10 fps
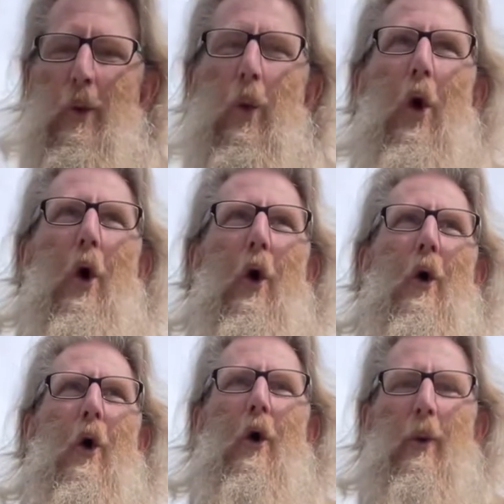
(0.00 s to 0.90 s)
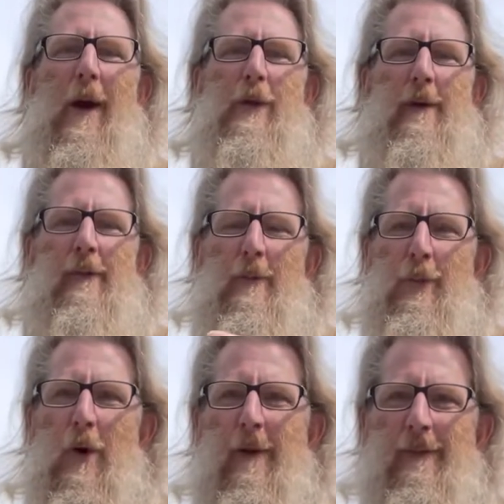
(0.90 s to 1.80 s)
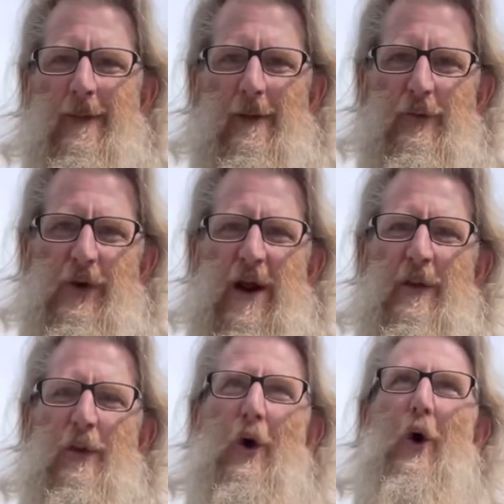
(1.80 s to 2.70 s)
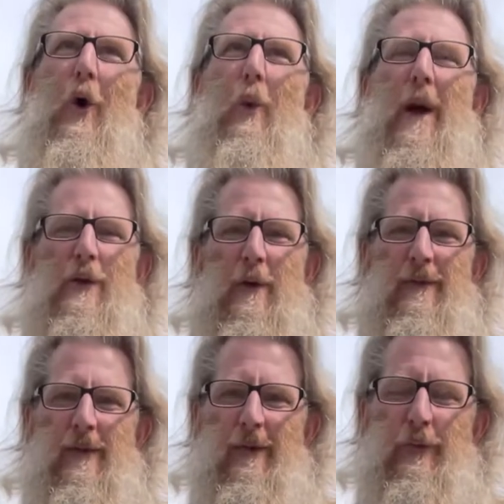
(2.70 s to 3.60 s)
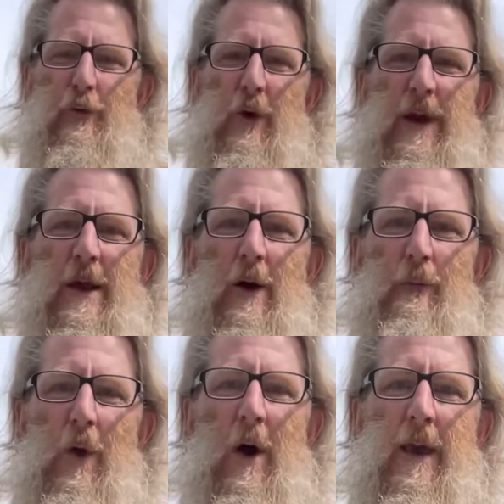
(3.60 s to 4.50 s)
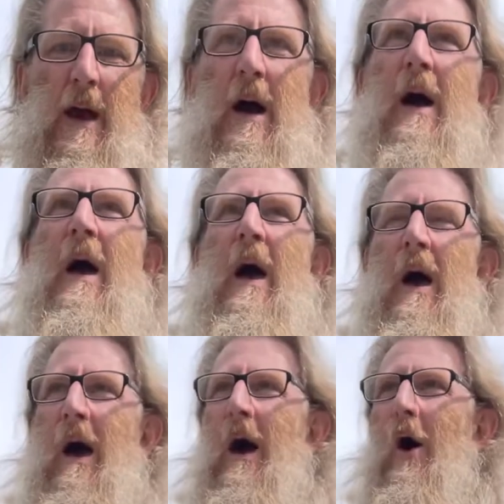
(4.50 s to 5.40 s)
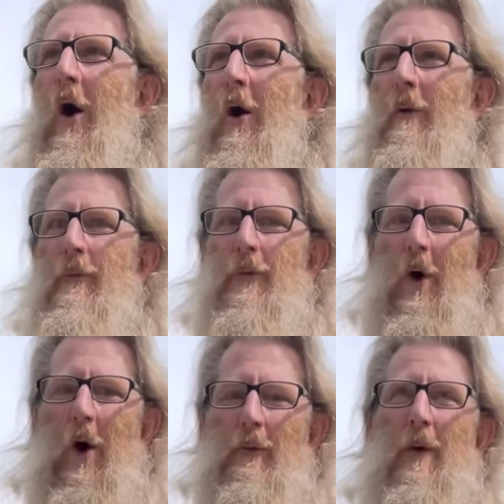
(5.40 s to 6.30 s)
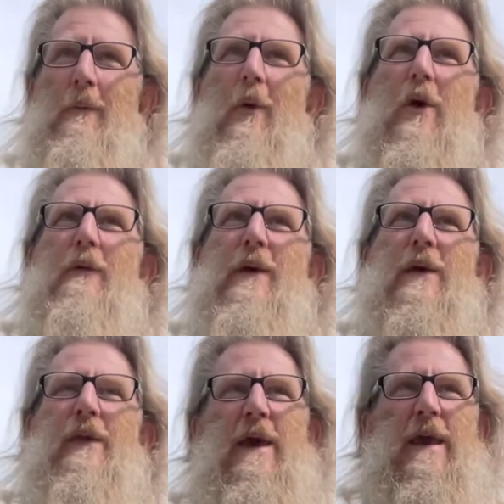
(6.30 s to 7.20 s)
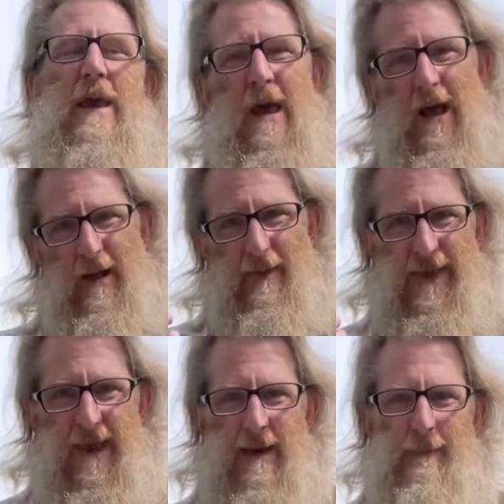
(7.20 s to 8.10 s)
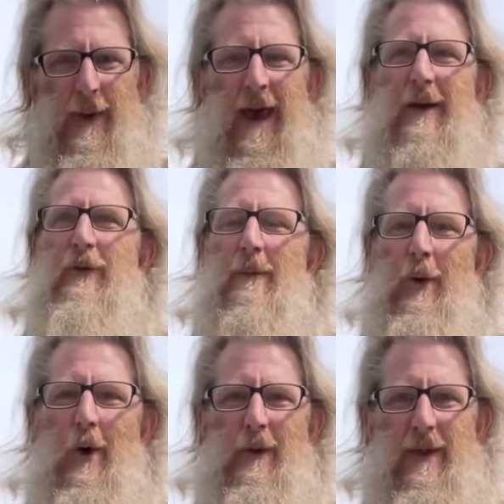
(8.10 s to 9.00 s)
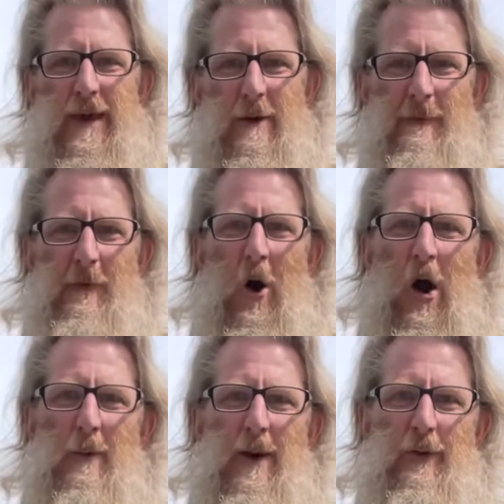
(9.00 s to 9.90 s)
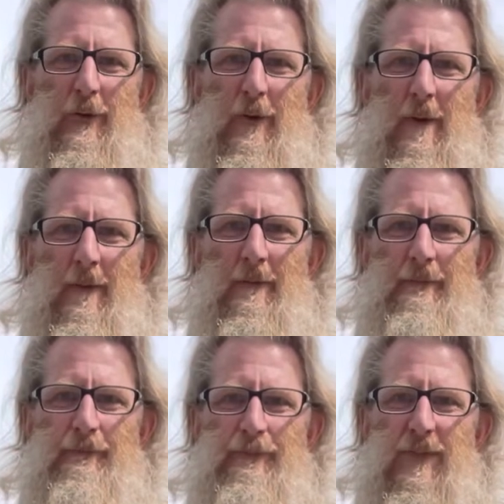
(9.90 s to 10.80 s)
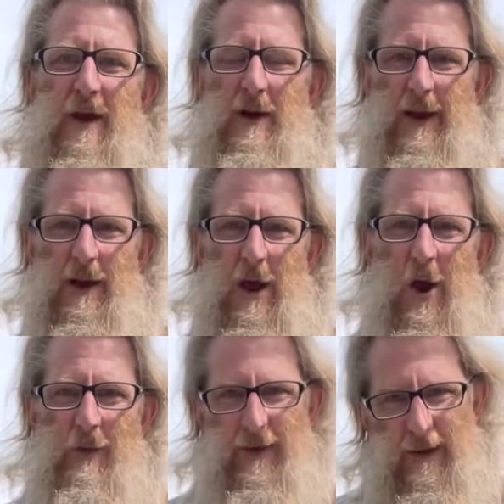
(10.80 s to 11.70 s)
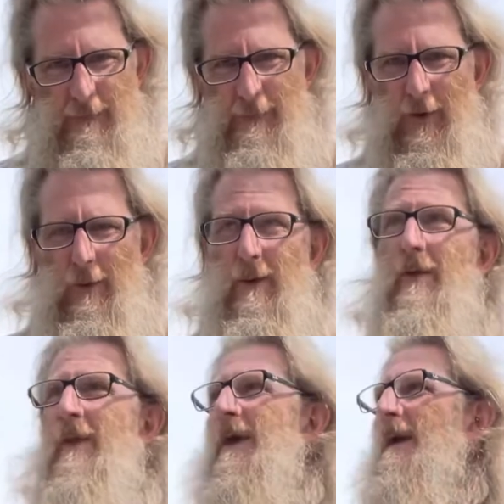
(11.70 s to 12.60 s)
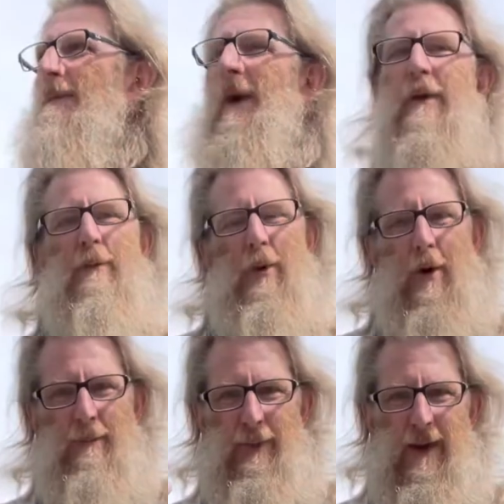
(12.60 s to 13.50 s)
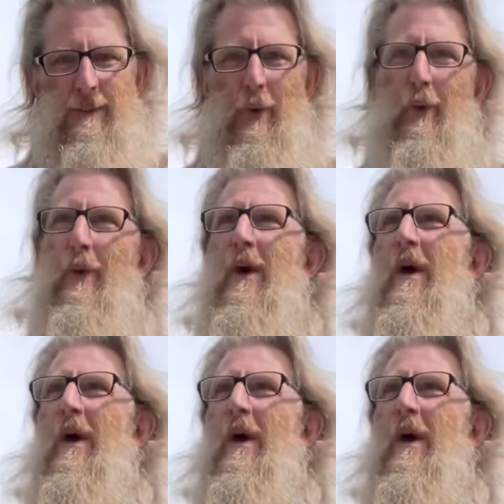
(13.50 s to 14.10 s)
war or whether it's a person's death or whether it's a screening of like a movie, the impact upon the environment, let alone the impact upon people.